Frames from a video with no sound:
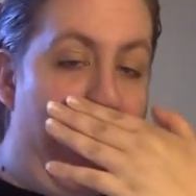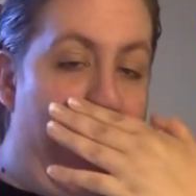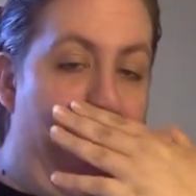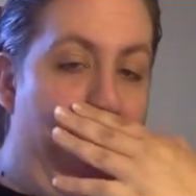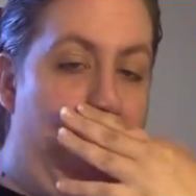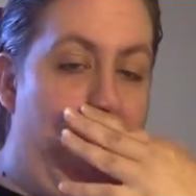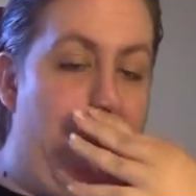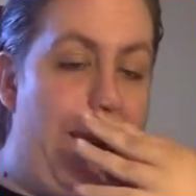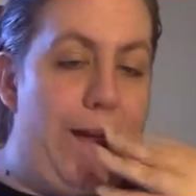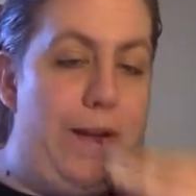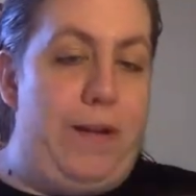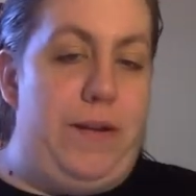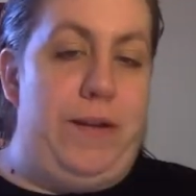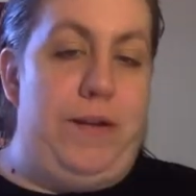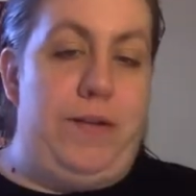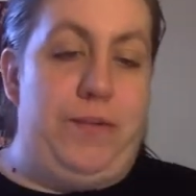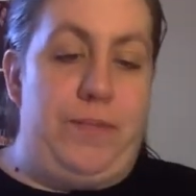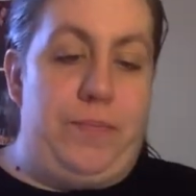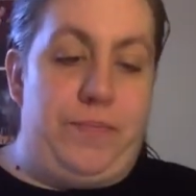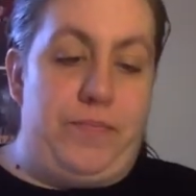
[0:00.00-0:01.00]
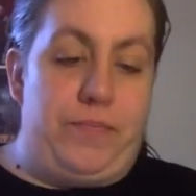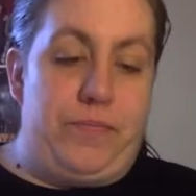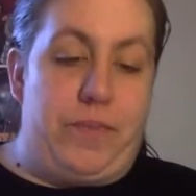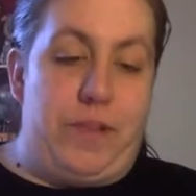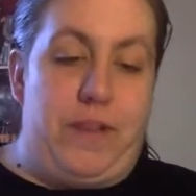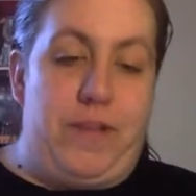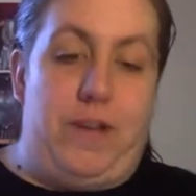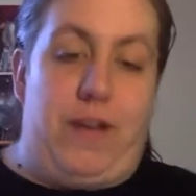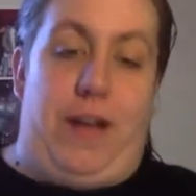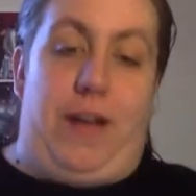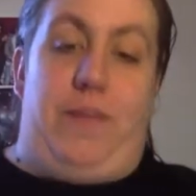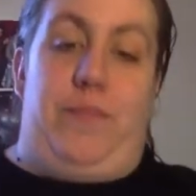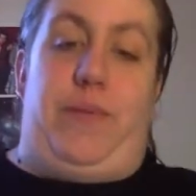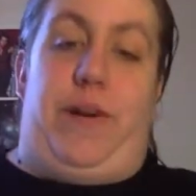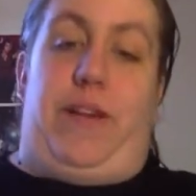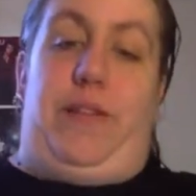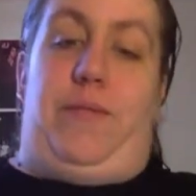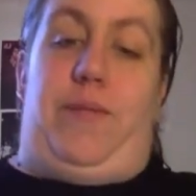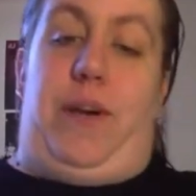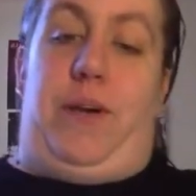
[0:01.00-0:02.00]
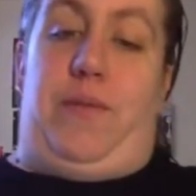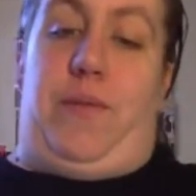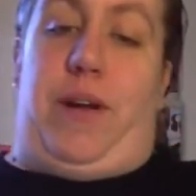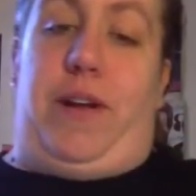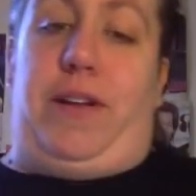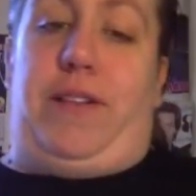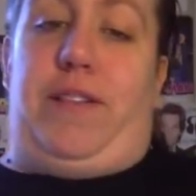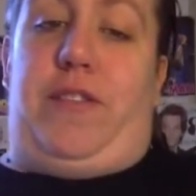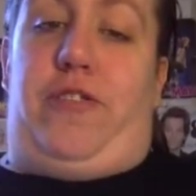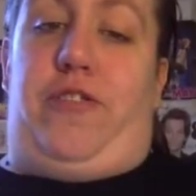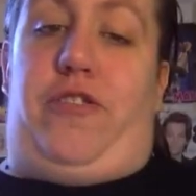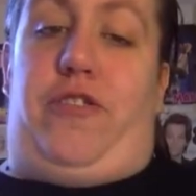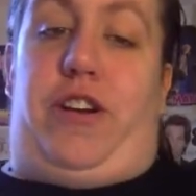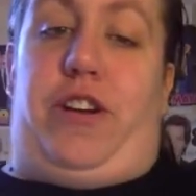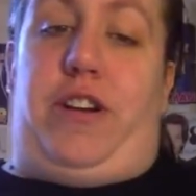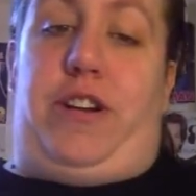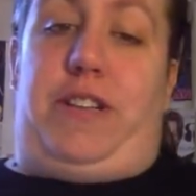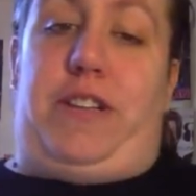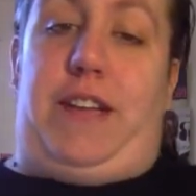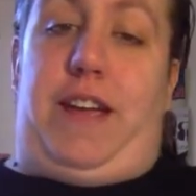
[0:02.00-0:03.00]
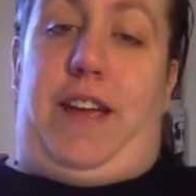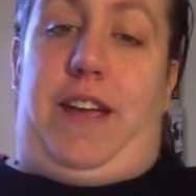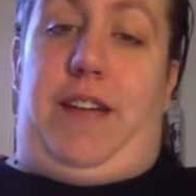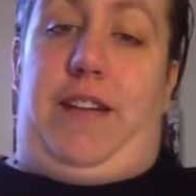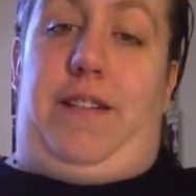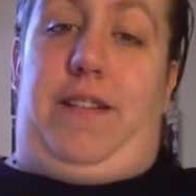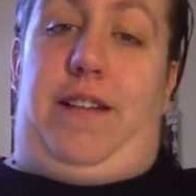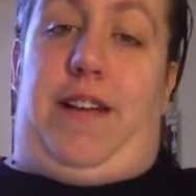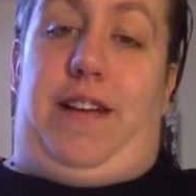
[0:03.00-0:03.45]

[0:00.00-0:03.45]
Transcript: Uh, so yeah, by the way, wearing this shirt today.